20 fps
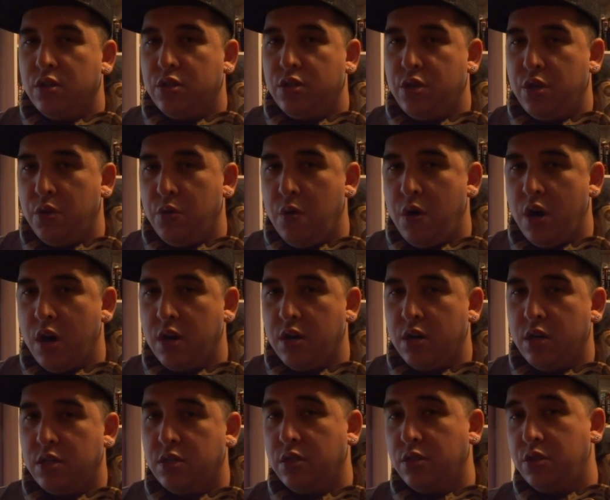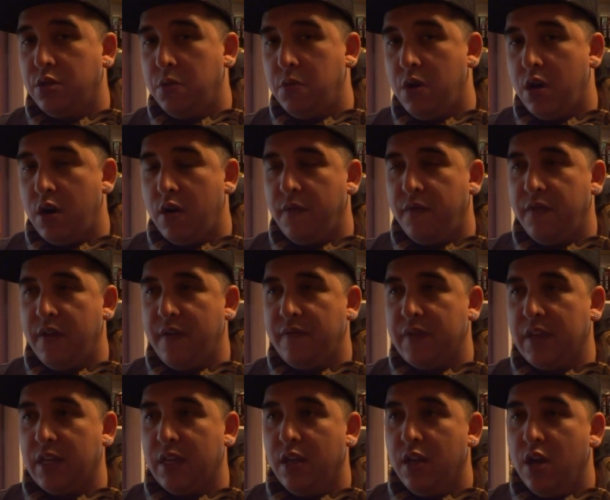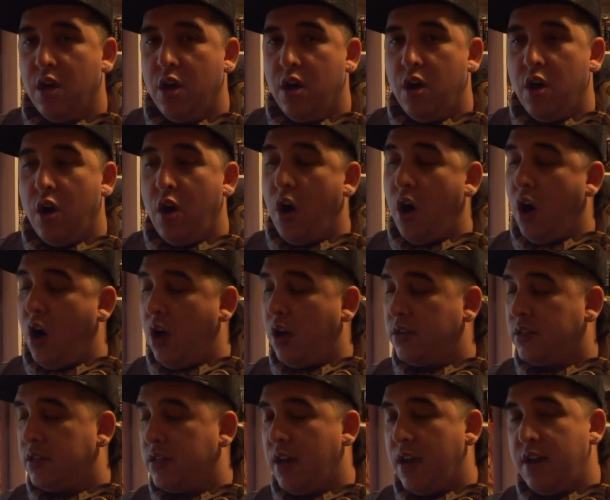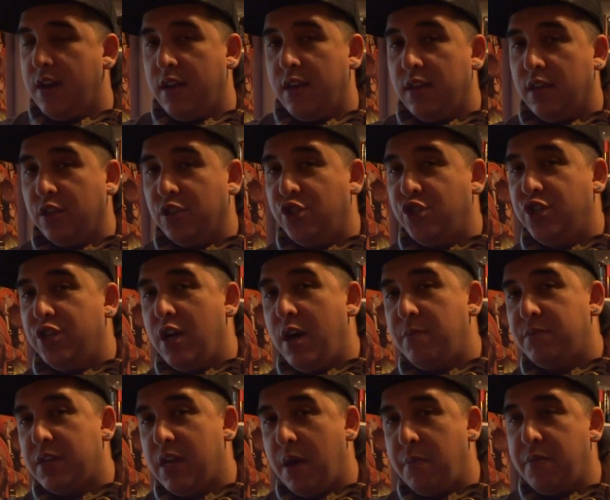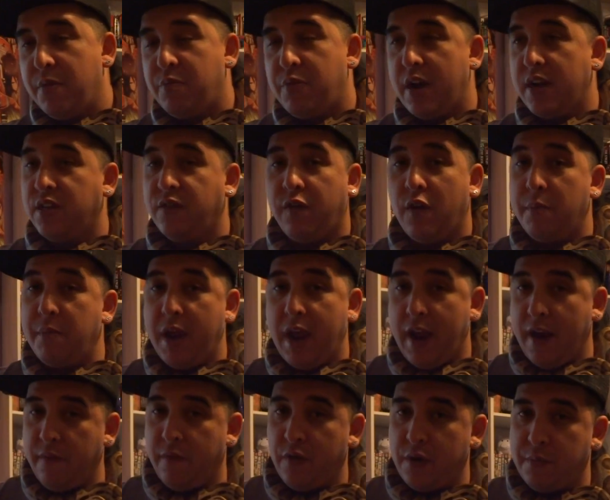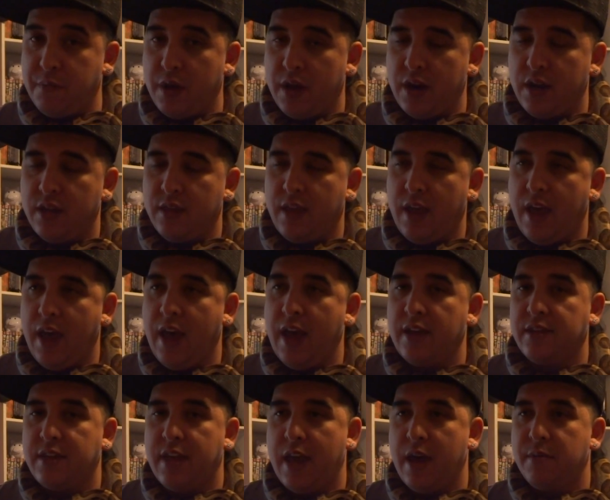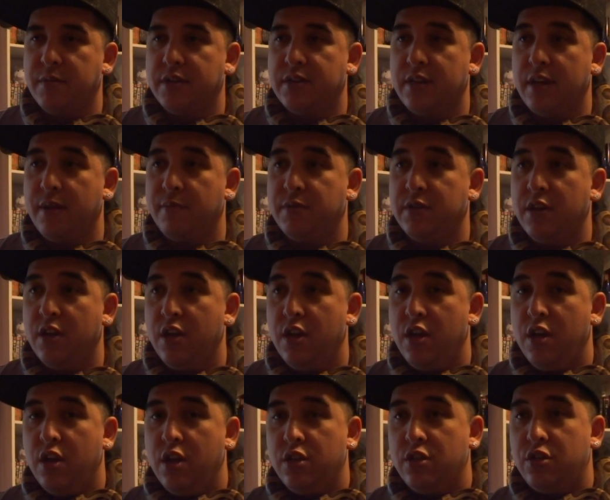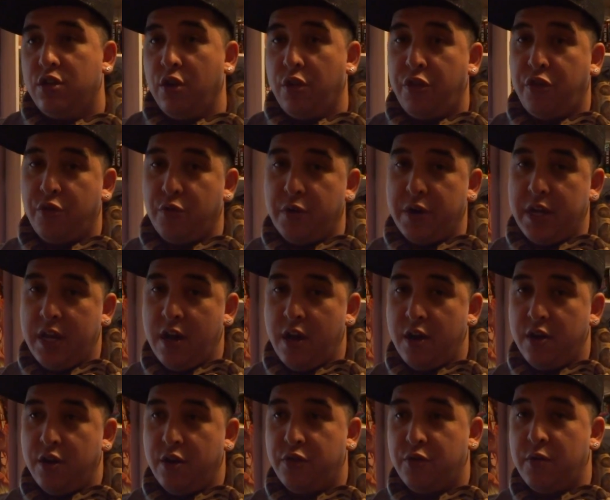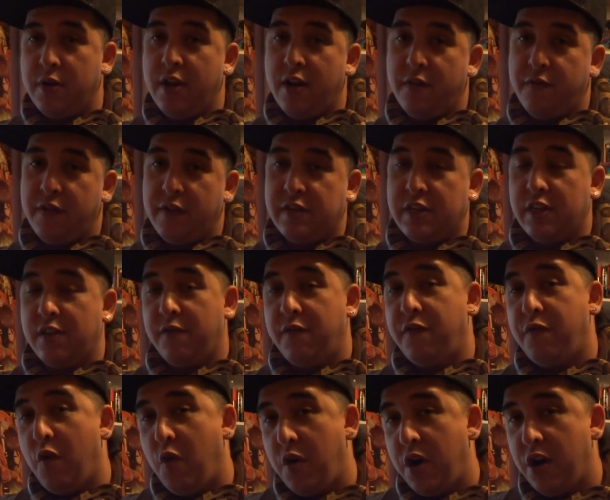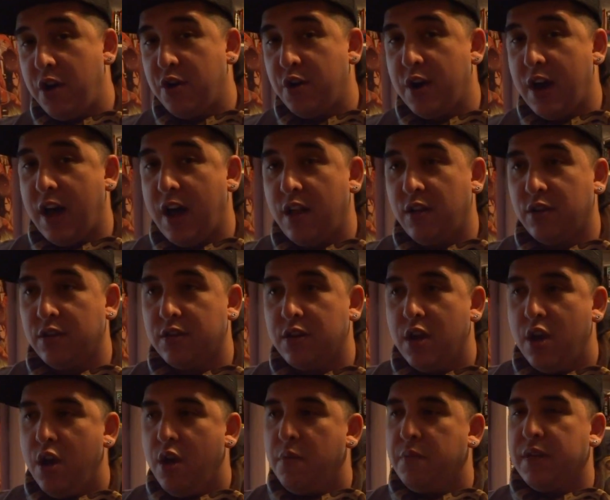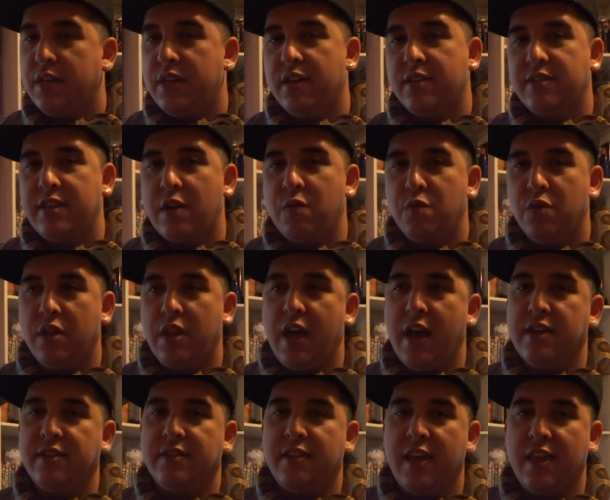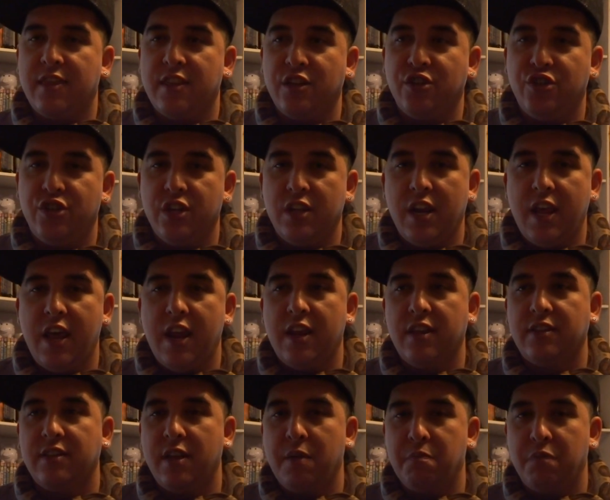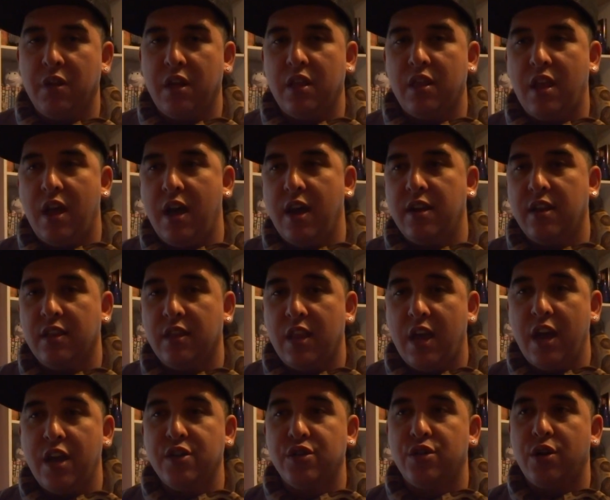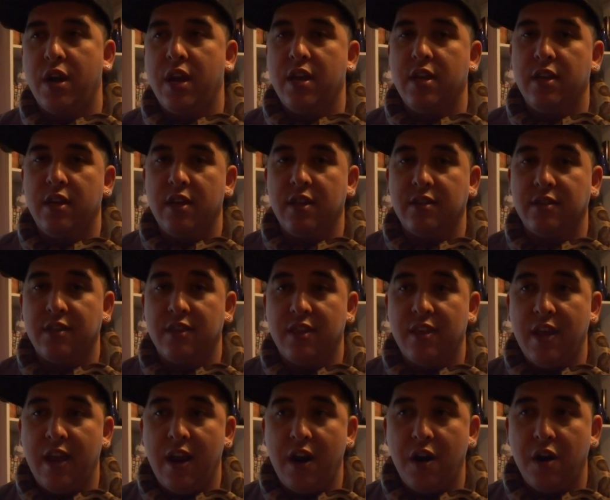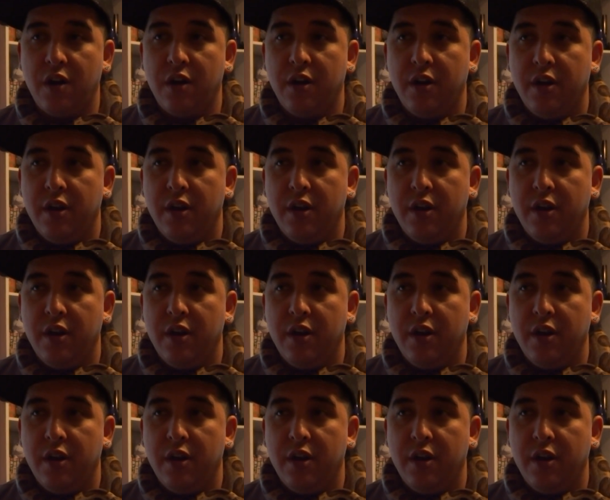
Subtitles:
200 to 250, all of a sudden jumped up in price from everybody that had gamma sibs to $300, $350 to $400, because they realized that the genetics and bloodline and line trait is there.